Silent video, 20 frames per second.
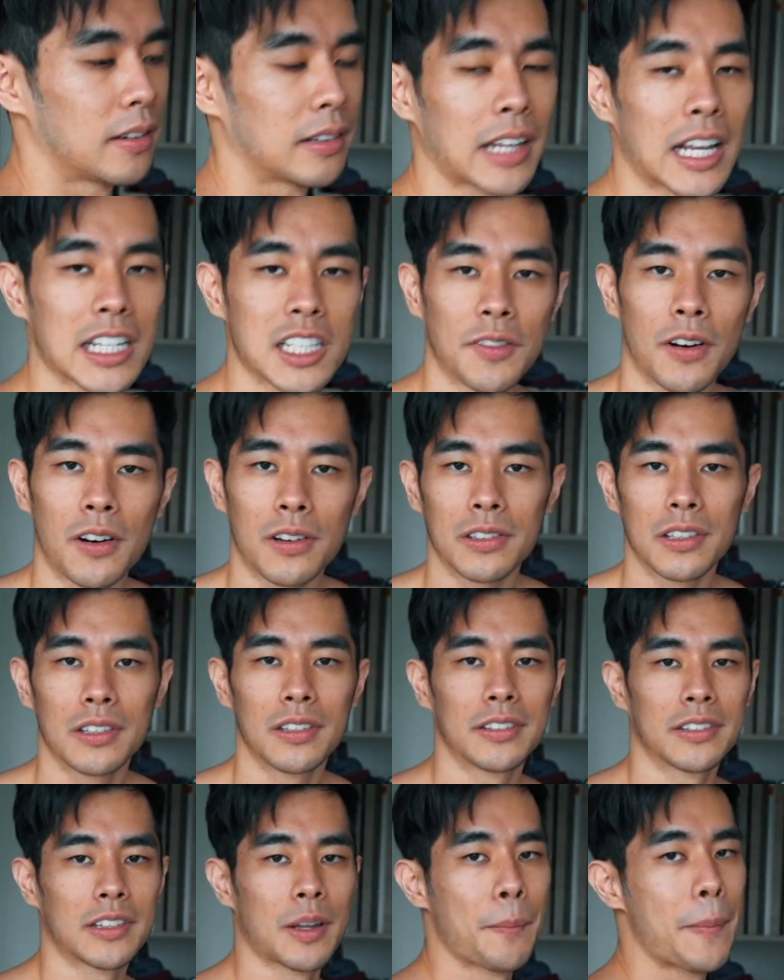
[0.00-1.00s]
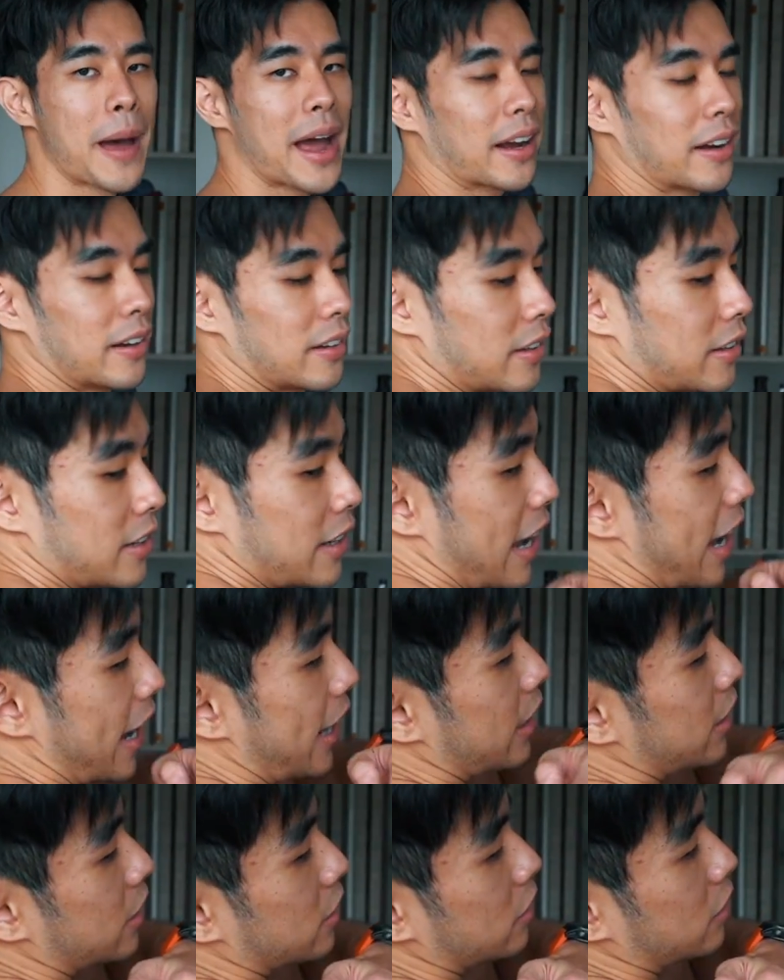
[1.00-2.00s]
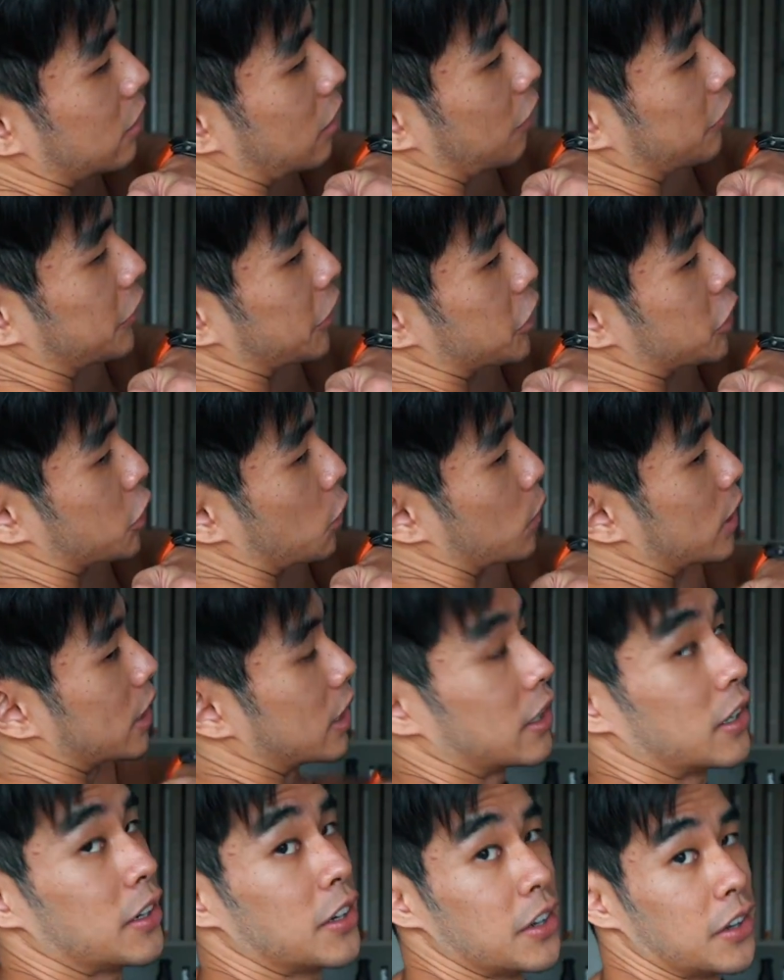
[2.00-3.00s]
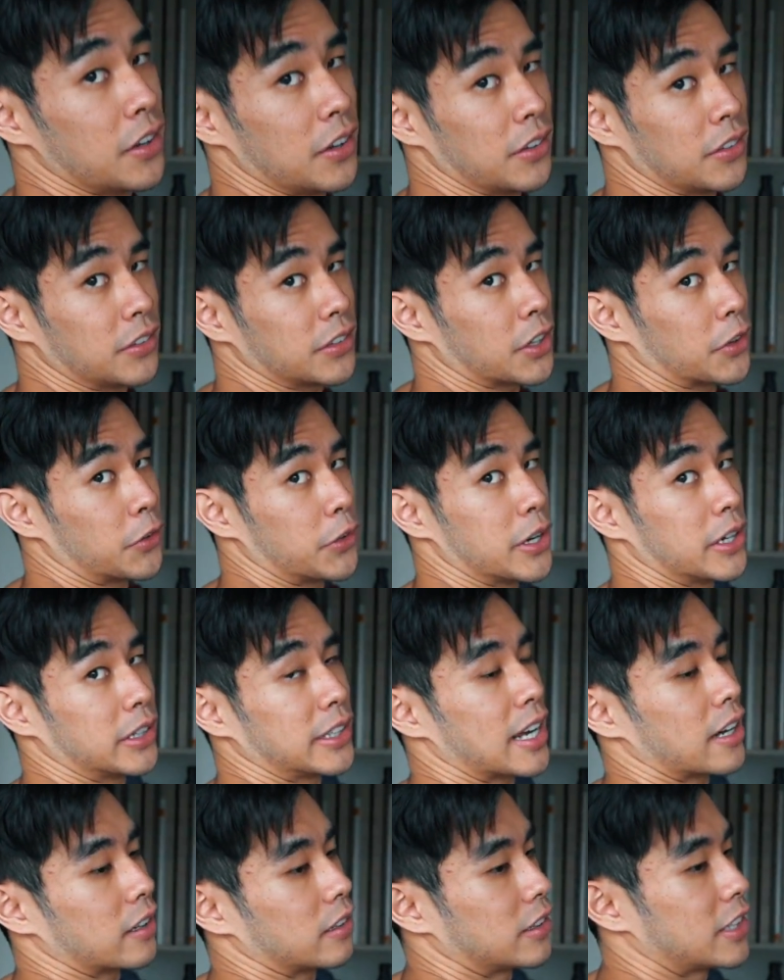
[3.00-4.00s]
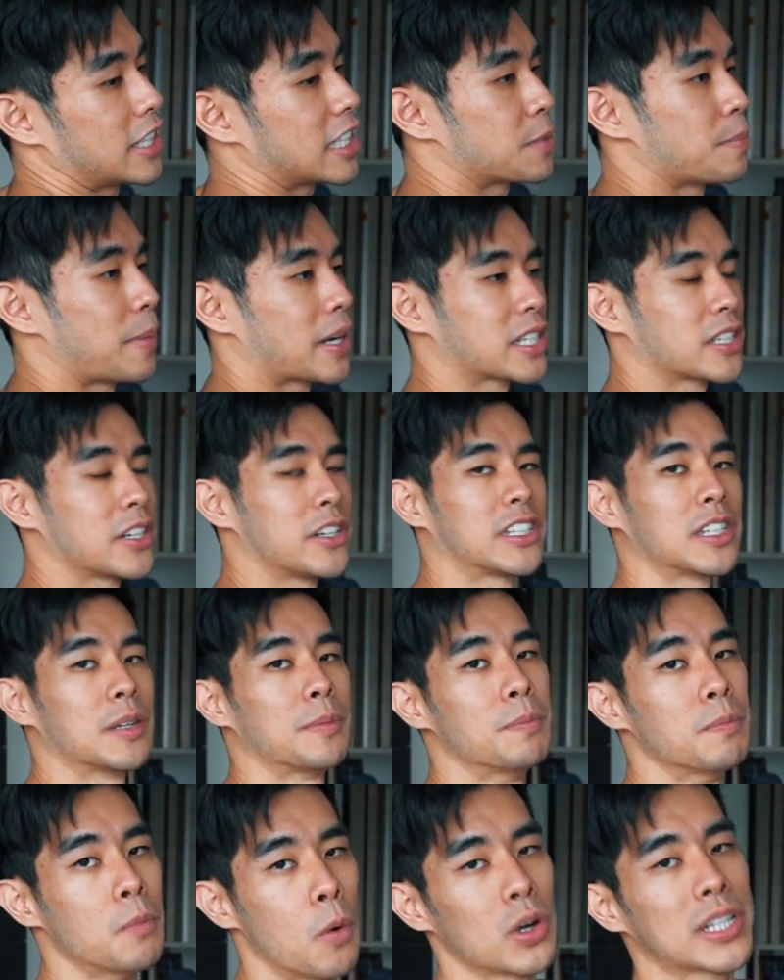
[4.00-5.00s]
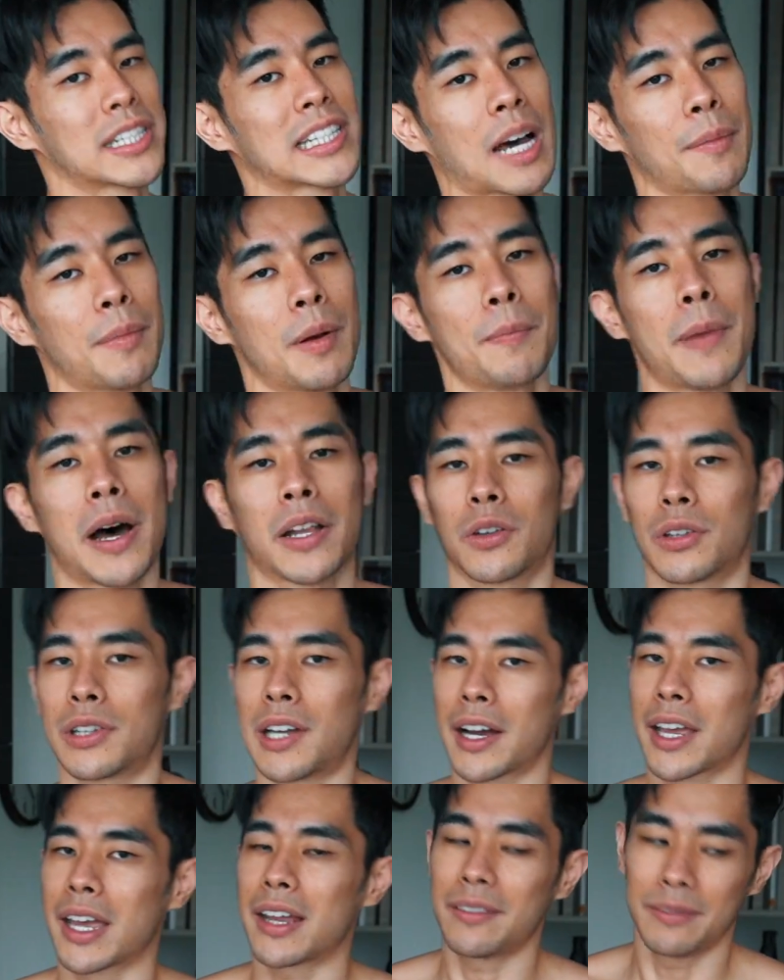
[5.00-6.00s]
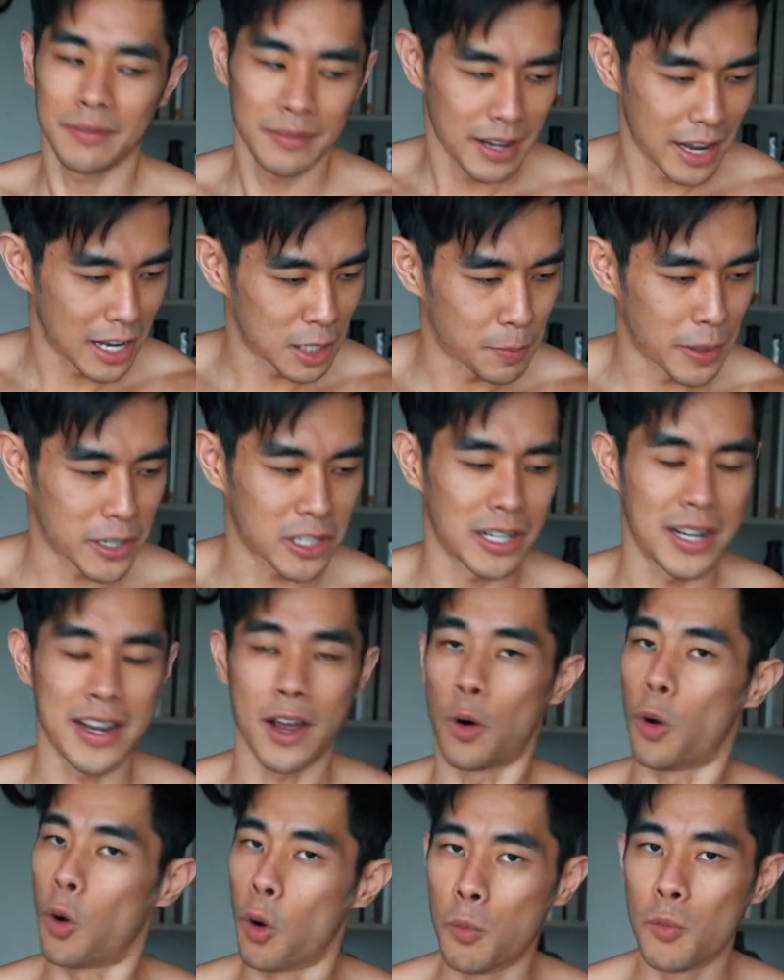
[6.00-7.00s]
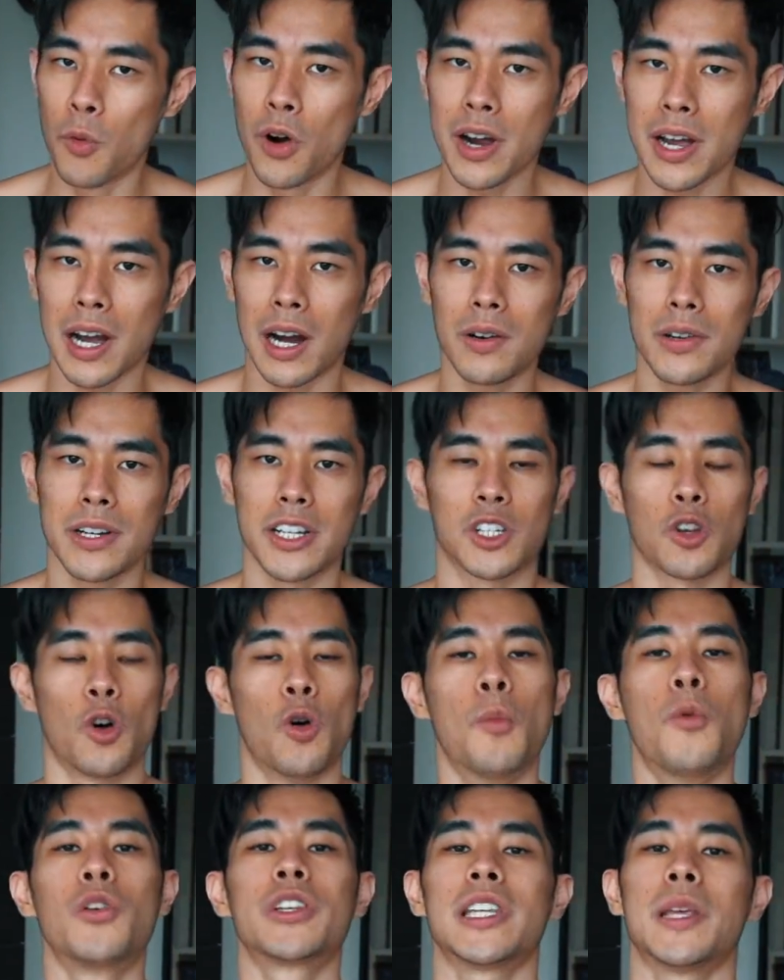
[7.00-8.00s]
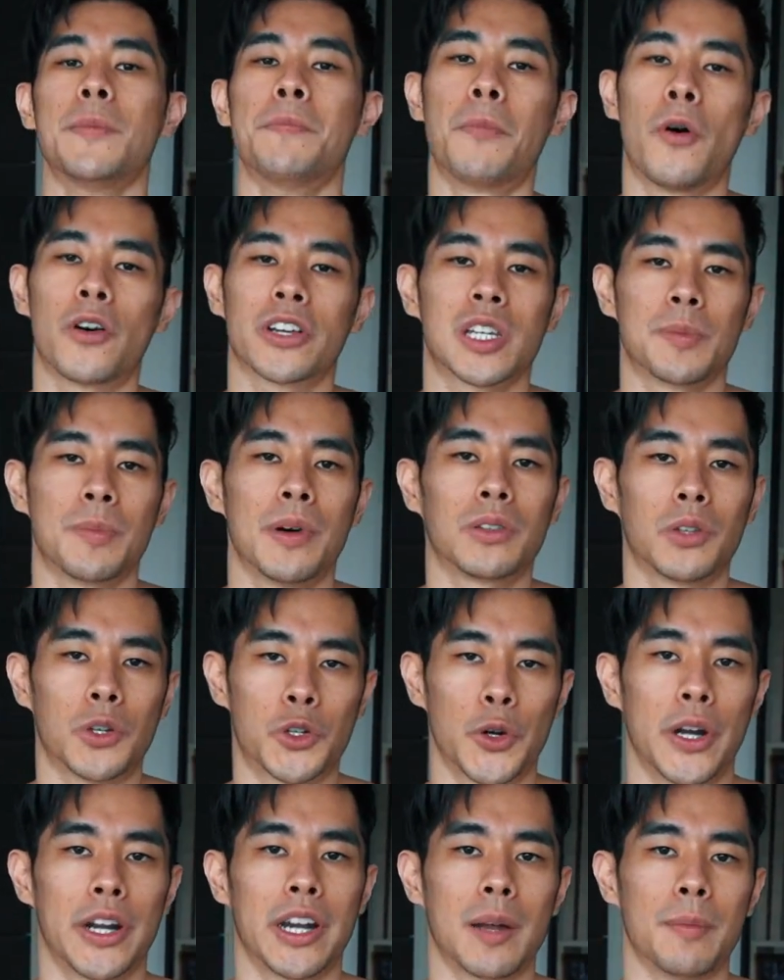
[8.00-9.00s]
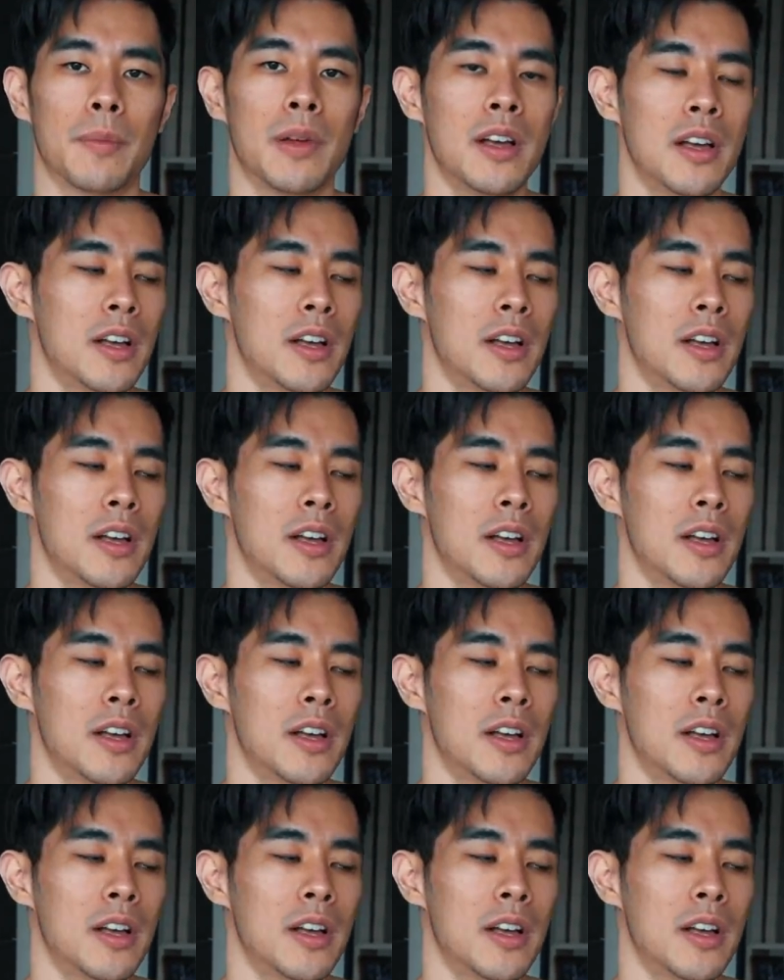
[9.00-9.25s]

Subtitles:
Last of all, the back head of the shoulder, the rear delt. This muscle is the most stubborn part to target, especially at home workout. It's almost impossible to train them.